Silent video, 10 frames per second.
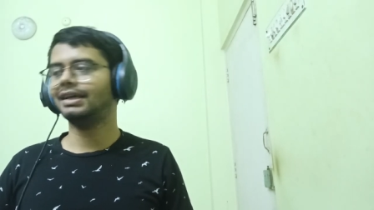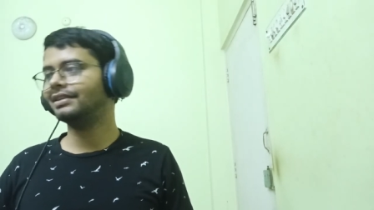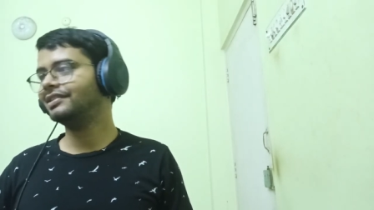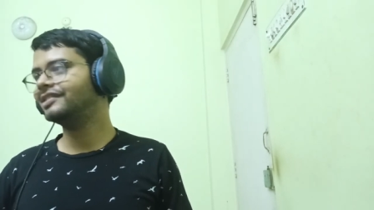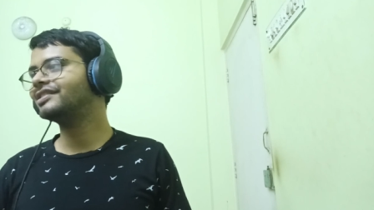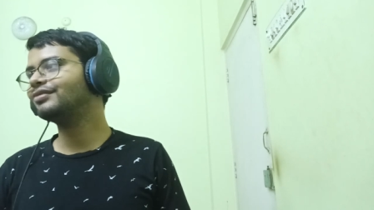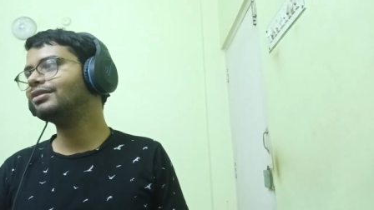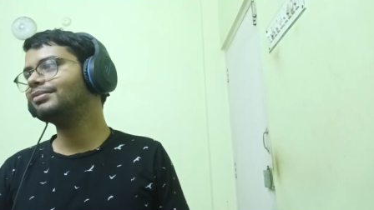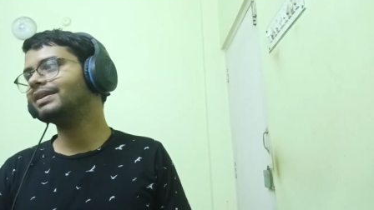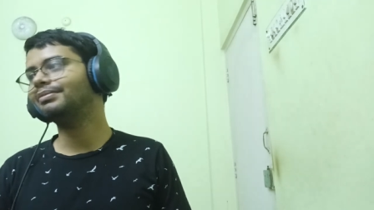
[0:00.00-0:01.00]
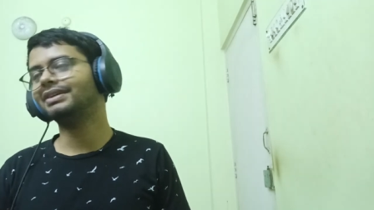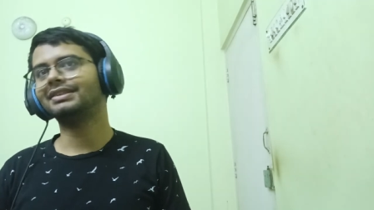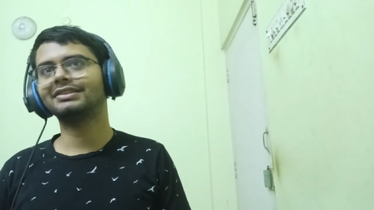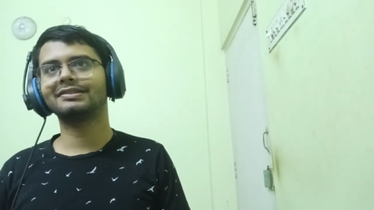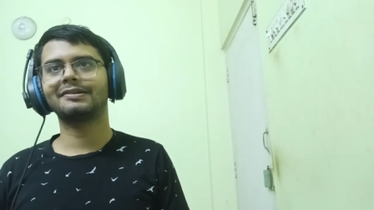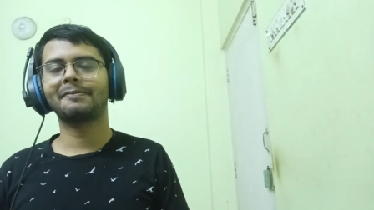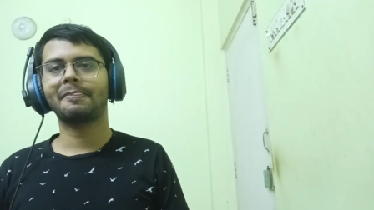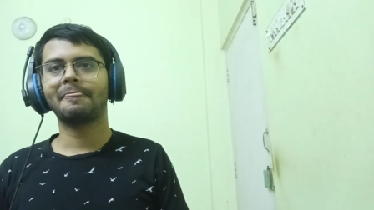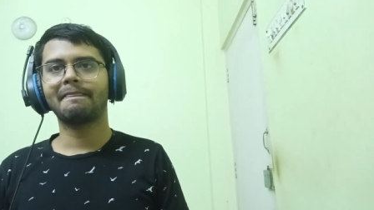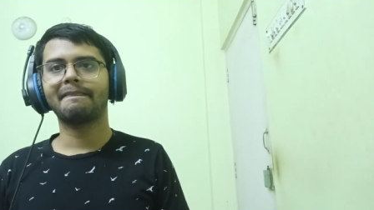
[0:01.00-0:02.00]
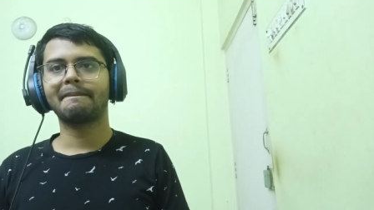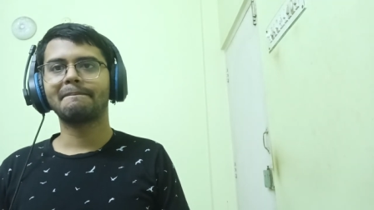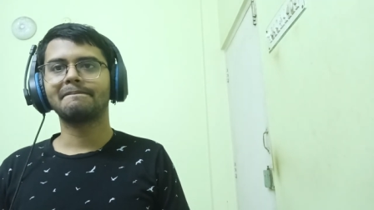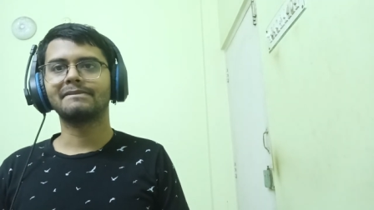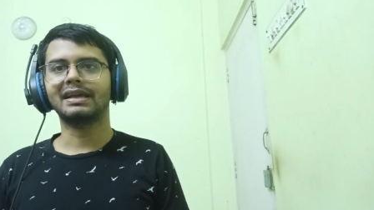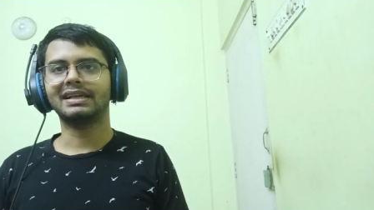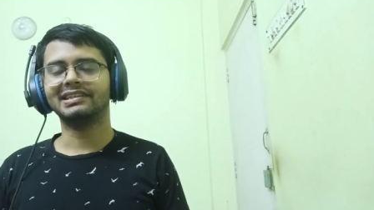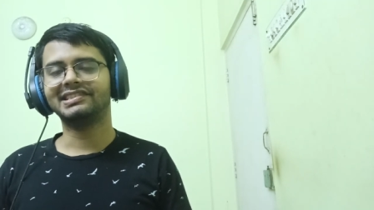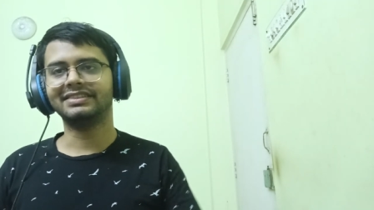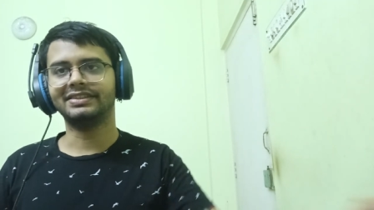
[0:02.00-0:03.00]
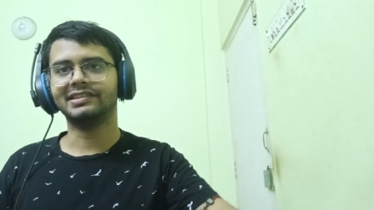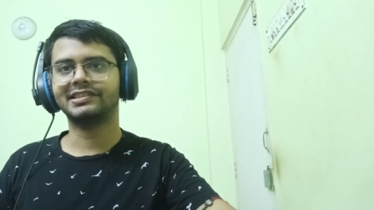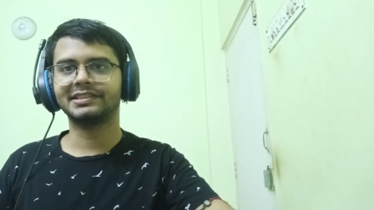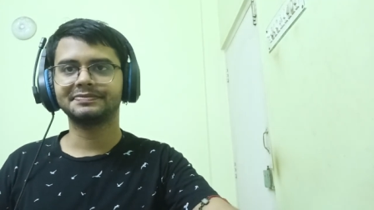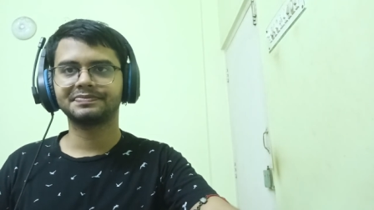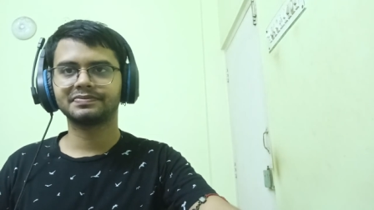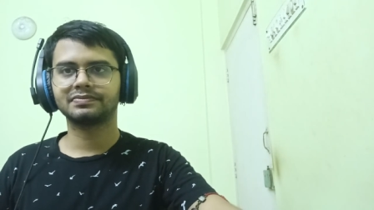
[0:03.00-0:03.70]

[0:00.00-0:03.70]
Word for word: yeah this season will be a bit i guess serious